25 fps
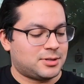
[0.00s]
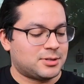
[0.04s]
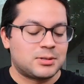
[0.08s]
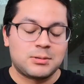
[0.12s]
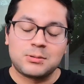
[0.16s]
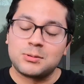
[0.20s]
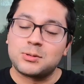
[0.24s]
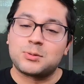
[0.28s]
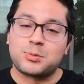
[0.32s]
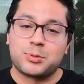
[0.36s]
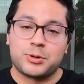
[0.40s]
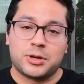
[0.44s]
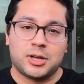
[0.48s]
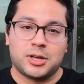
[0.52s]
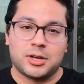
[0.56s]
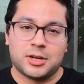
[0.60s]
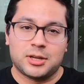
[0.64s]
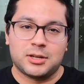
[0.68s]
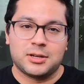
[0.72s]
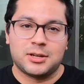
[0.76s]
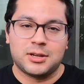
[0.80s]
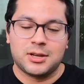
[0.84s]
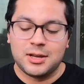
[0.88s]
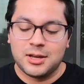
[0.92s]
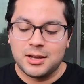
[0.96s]
was pretty
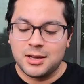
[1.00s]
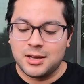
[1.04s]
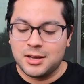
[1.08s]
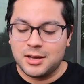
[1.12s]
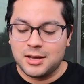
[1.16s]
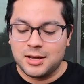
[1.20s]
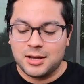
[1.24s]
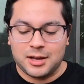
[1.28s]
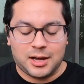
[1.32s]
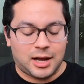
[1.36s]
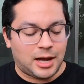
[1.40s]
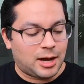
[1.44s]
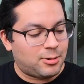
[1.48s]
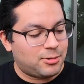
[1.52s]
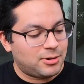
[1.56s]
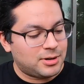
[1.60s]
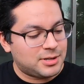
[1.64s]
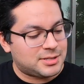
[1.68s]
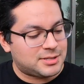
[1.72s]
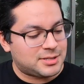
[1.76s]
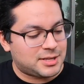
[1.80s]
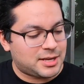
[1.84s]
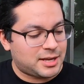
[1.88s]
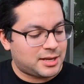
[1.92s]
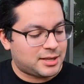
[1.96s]
good. I want to
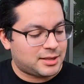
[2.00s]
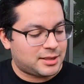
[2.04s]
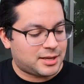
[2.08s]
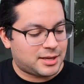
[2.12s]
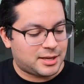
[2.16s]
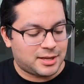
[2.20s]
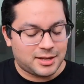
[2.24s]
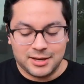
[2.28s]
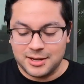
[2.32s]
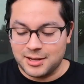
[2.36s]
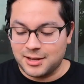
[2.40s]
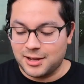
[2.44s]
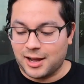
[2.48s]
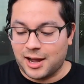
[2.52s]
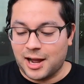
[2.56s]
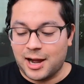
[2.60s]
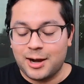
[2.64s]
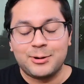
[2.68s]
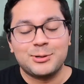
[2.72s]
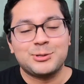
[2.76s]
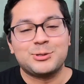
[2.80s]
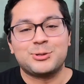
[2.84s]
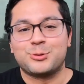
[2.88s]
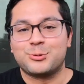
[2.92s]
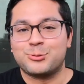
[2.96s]
say that
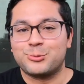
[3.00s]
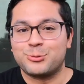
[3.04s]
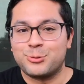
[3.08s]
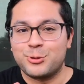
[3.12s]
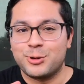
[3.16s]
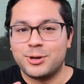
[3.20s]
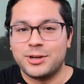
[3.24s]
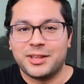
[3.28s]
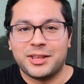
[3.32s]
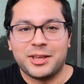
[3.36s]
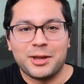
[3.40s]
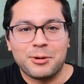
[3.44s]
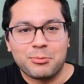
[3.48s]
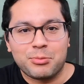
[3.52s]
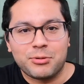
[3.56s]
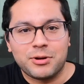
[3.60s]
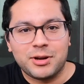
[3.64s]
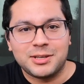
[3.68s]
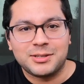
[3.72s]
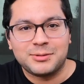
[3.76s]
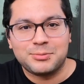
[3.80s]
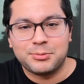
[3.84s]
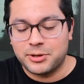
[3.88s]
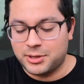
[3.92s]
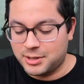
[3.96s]
I was really
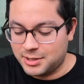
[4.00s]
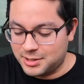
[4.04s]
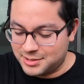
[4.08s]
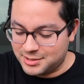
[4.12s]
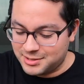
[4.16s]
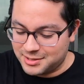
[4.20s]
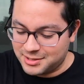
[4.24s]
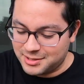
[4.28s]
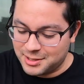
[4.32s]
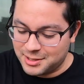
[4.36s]
impressed by this